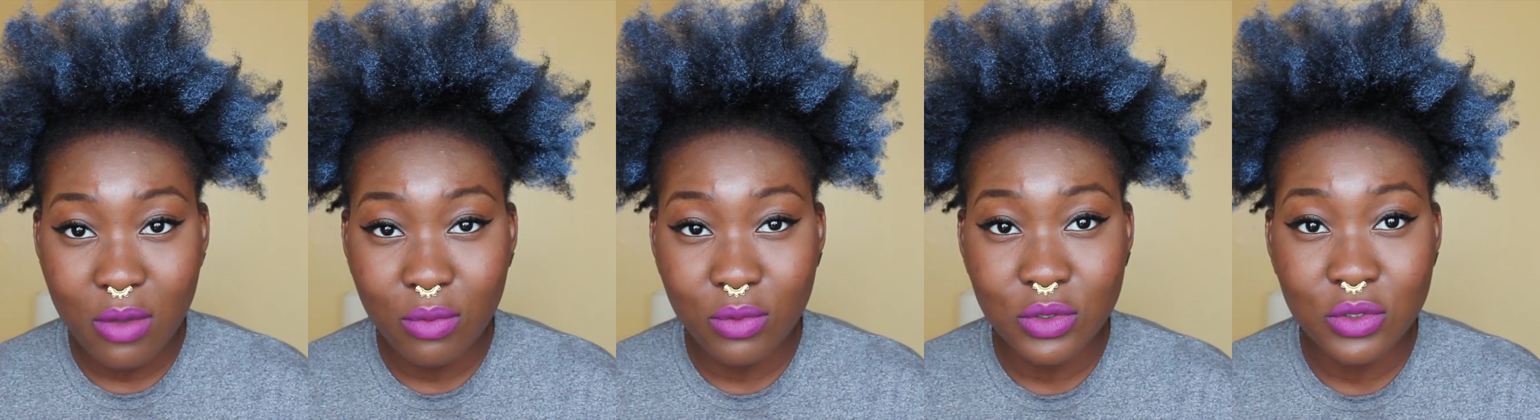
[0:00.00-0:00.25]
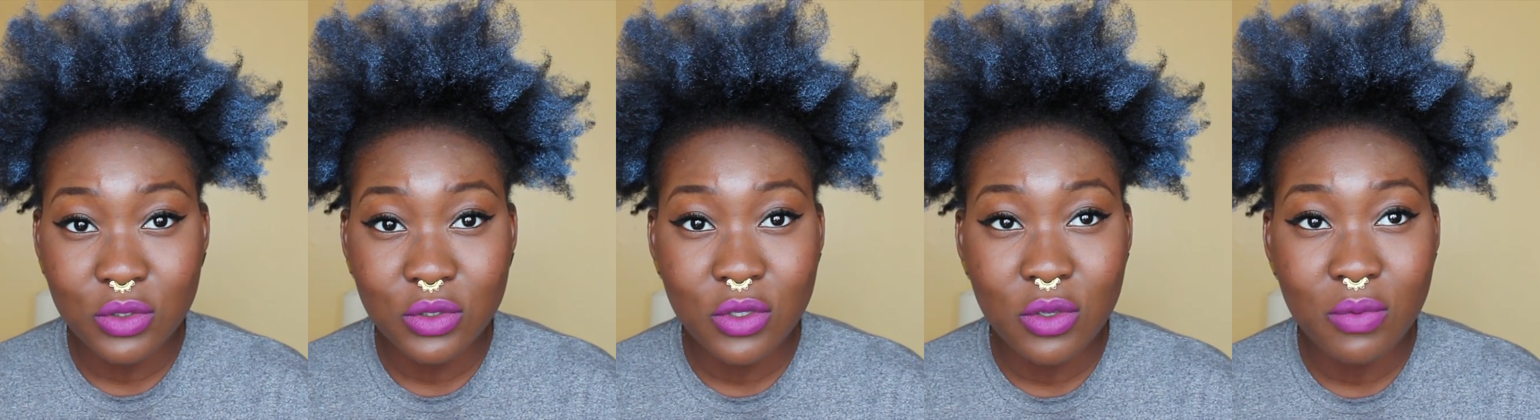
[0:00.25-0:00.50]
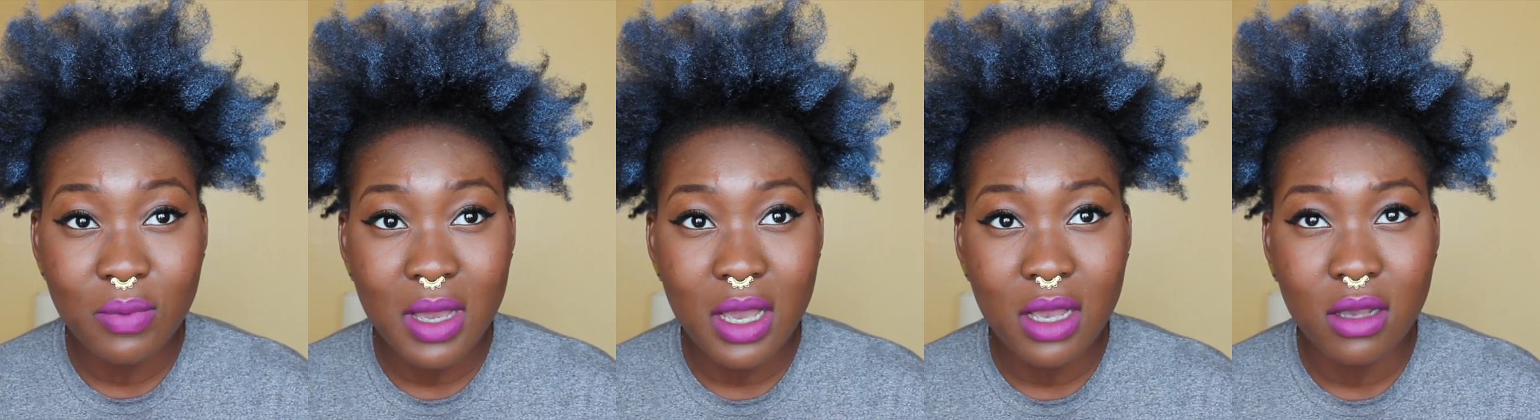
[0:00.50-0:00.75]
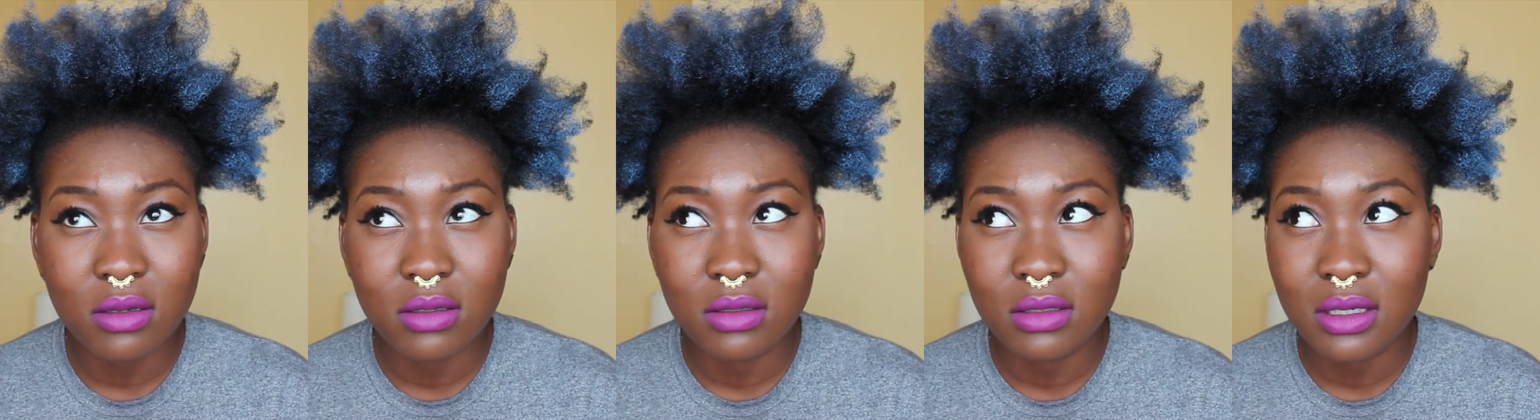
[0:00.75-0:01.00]
it was
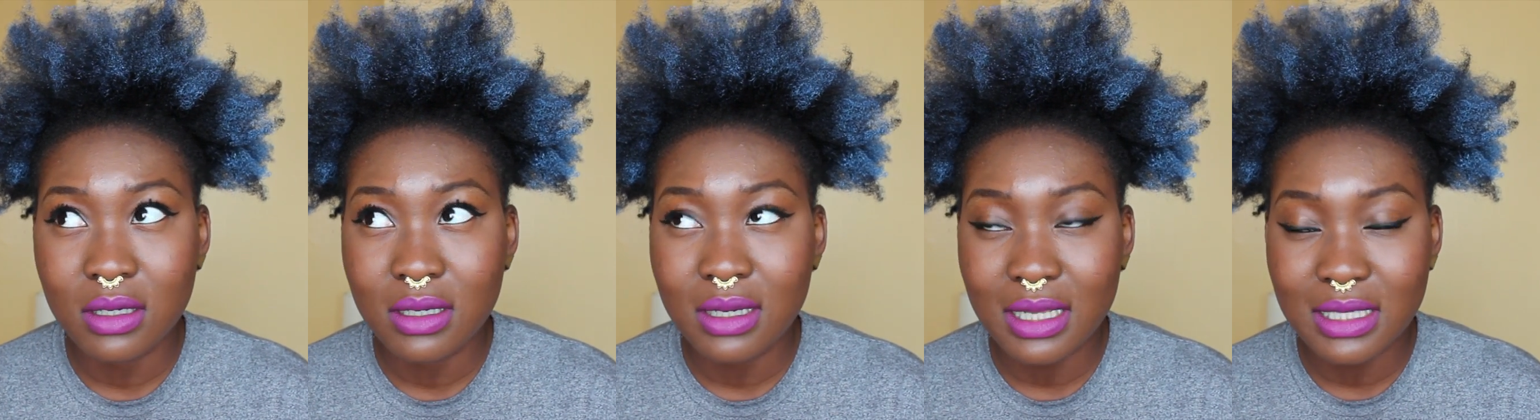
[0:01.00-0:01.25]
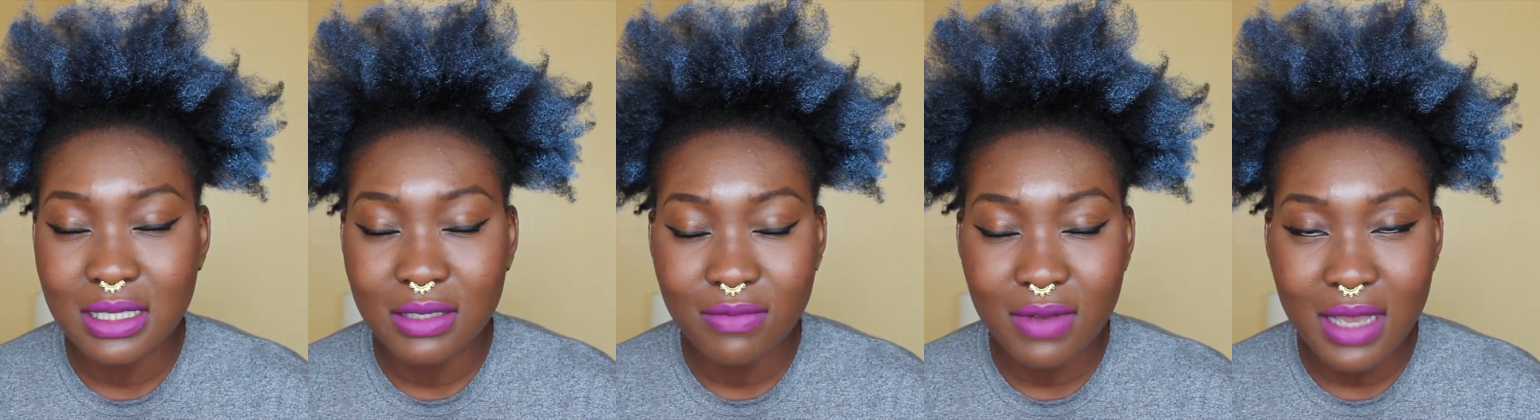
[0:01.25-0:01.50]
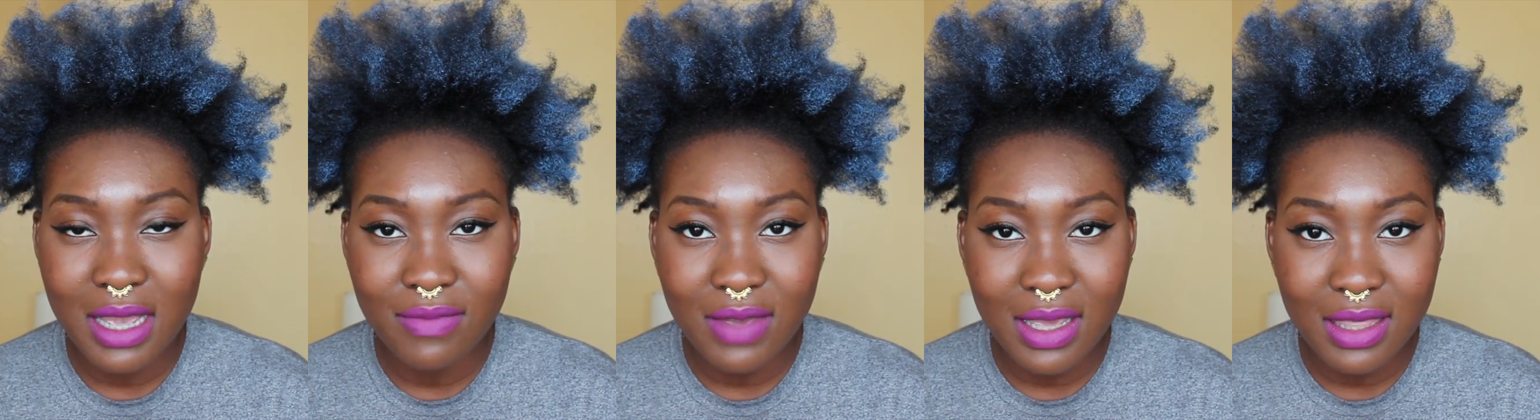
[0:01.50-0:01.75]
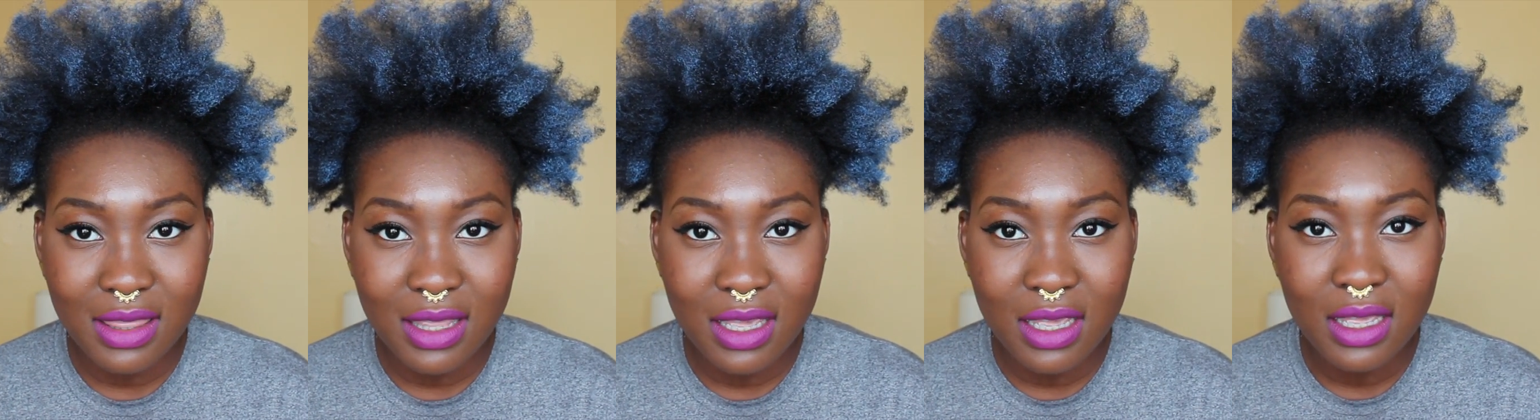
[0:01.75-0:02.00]
£2.95,
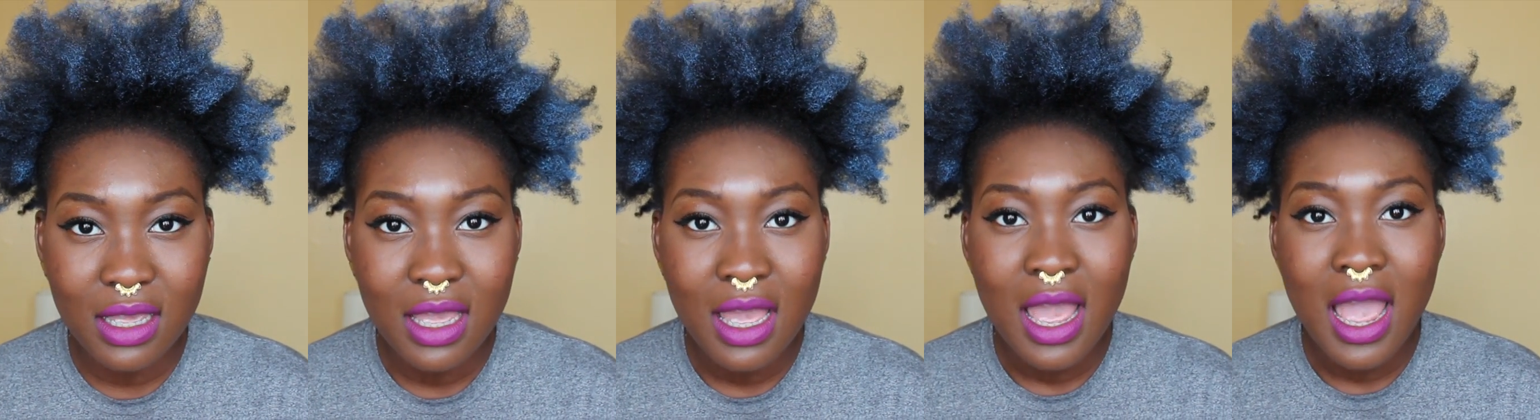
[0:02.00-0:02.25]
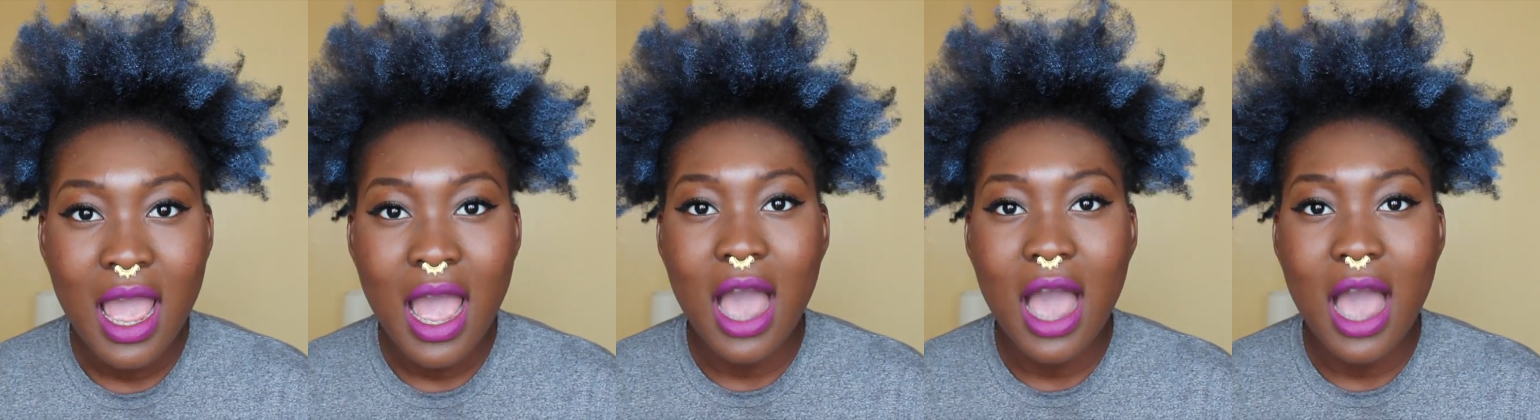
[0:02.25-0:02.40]
I think.